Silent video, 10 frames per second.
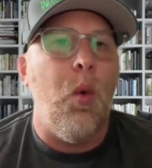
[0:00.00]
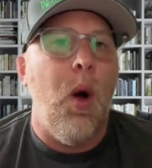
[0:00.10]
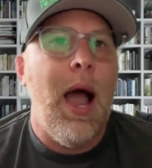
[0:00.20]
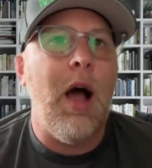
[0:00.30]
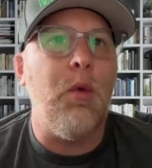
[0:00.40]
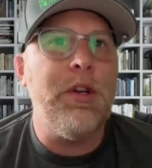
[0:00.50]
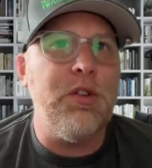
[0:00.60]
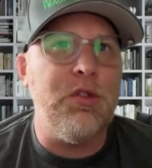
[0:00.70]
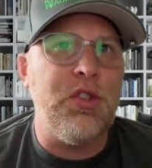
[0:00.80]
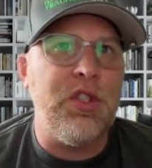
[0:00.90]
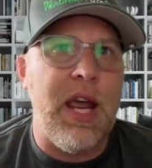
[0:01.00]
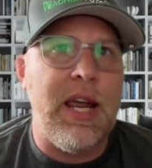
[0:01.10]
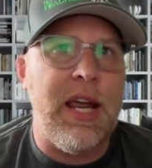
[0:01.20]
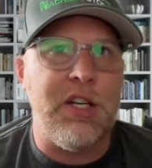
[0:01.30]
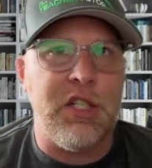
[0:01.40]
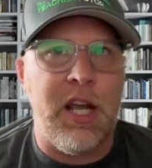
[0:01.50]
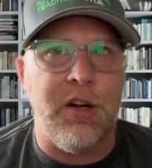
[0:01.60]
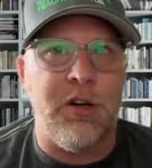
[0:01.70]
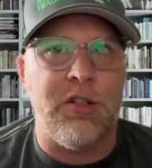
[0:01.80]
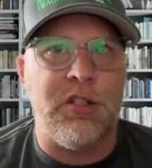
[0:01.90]
How would you say
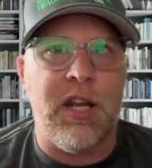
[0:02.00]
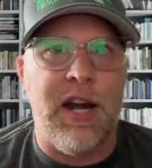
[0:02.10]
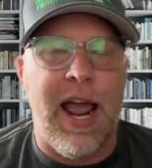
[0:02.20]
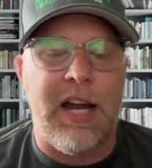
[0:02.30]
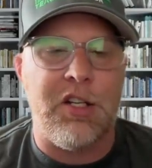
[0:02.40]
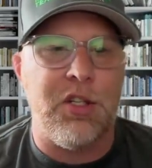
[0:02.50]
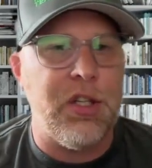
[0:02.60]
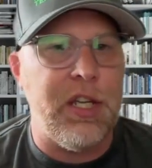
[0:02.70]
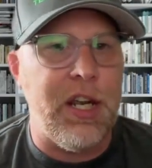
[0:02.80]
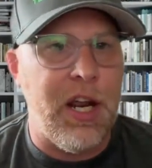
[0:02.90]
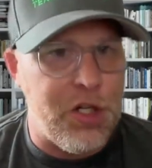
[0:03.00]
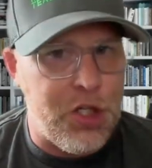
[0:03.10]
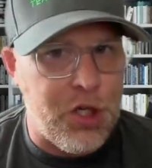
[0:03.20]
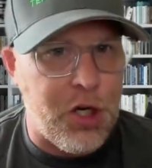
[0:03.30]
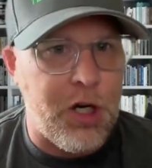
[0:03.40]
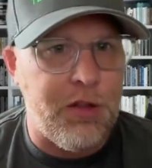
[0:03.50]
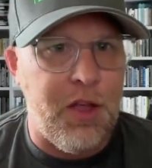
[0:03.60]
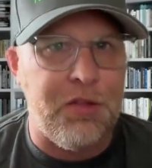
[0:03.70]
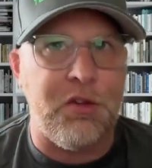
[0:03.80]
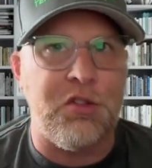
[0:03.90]
educators can actually ensure
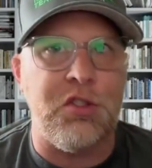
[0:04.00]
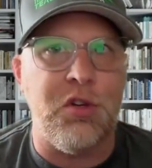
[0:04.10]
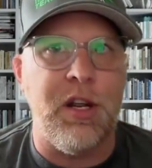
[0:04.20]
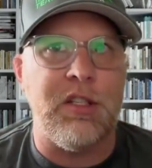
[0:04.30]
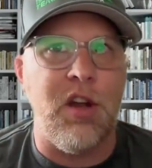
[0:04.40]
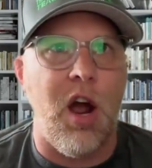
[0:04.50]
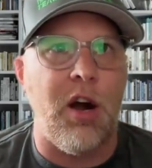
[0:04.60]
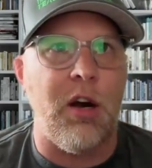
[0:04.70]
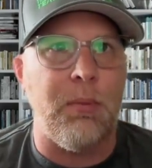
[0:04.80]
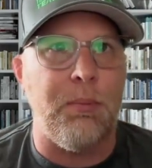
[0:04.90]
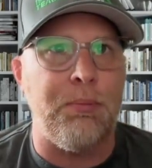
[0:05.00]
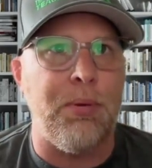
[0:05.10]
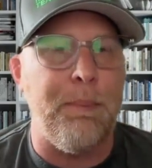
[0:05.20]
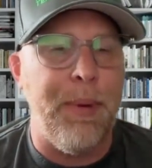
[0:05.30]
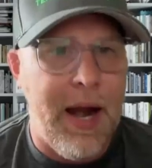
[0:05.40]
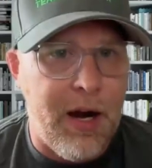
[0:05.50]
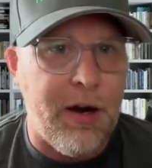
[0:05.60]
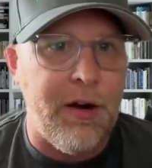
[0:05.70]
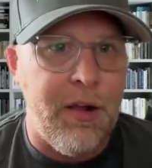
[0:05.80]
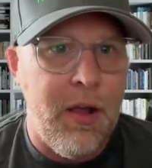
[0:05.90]
that their students are
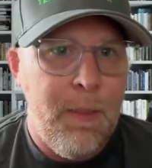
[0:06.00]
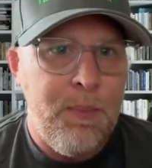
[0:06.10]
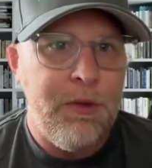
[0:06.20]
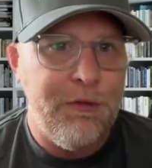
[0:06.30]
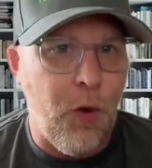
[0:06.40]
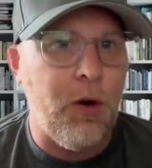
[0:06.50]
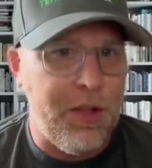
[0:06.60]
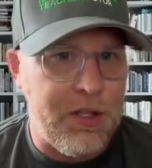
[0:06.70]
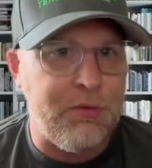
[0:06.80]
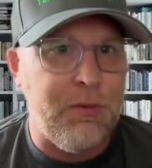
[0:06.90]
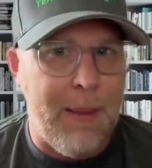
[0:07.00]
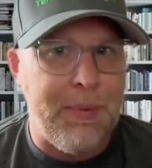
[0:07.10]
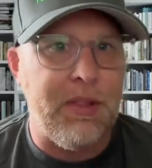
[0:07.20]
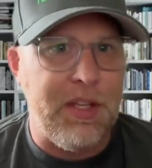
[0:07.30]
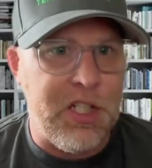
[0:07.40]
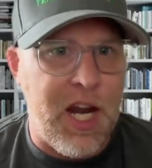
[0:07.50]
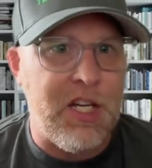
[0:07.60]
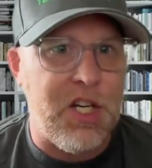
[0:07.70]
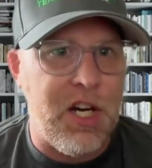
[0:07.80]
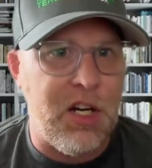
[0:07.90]
prepared for this rapidly
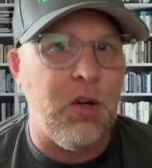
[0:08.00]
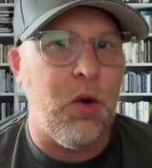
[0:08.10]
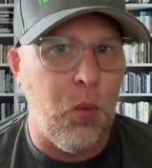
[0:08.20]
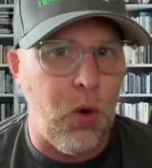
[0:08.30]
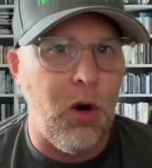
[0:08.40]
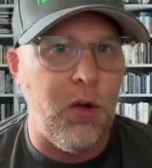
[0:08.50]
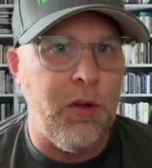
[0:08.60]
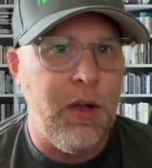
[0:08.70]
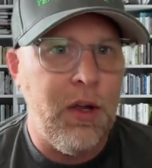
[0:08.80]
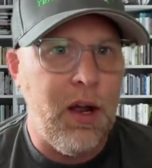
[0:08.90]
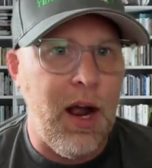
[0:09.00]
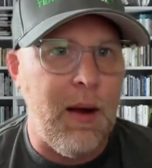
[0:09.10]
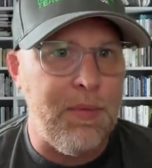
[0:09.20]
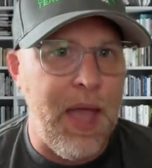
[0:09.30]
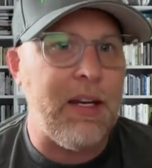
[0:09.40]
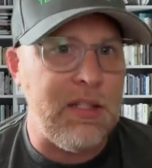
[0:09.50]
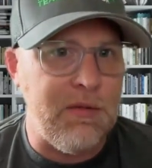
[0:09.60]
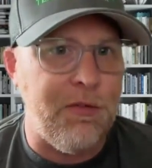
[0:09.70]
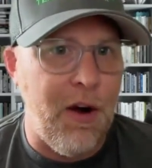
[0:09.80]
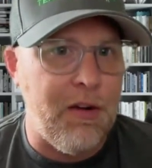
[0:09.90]
changing world that is in
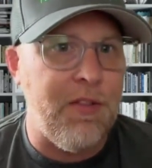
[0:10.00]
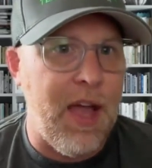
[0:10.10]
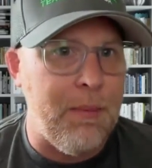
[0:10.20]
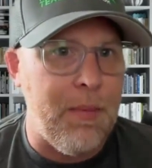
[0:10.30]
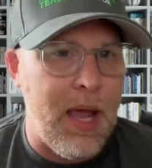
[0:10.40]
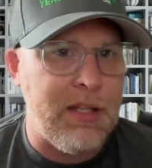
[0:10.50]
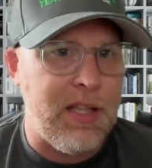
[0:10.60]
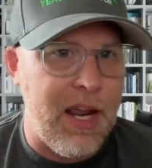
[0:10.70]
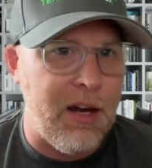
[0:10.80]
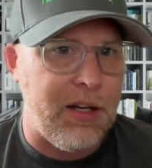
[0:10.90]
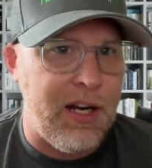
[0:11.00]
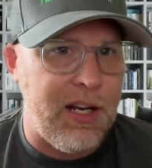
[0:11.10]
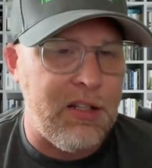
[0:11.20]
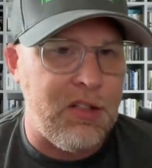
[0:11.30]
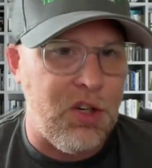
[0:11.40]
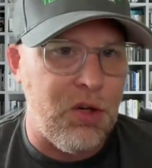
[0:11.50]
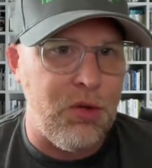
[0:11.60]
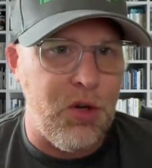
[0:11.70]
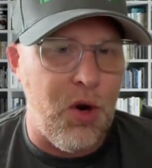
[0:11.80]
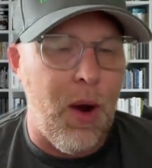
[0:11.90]
front of them as they are getting into,
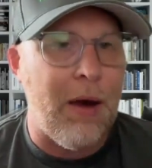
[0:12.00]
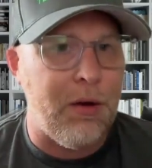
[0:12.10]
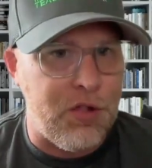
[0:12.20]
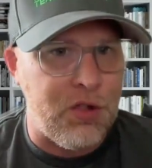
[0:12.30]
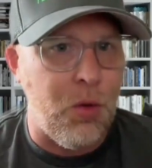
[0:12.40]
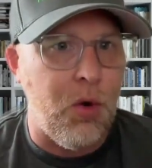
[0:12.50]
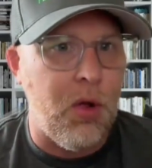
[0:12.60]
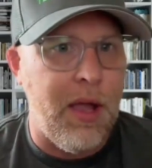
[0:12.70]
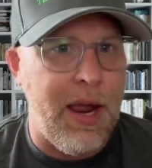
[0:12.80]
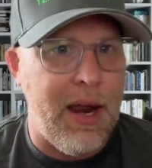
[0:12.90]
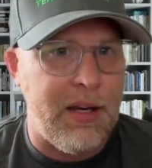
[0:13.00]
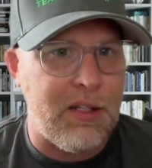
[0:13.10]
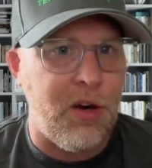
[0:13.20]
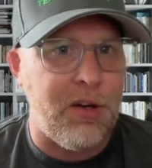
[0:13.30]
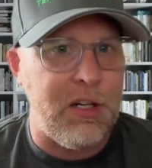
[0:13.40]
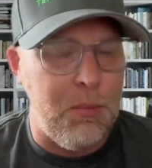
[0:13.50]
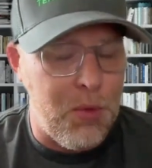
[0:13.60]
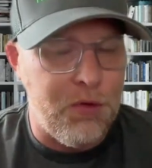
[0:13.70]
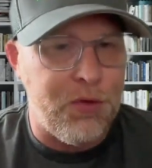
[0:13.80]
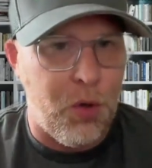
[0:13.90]
you know, out of school and starting to
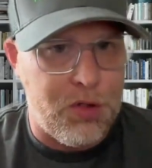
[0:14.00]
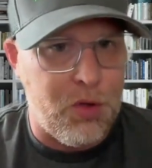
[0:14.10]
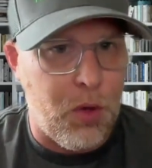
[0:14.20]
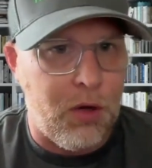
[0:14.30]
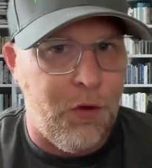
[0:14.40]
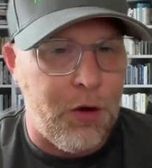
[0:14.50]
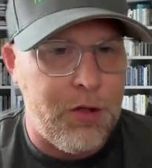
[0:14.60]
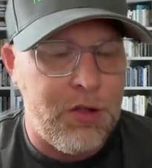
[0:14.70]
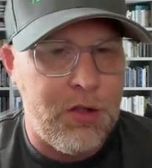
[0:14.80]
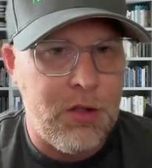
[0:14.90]
move towards the workforce?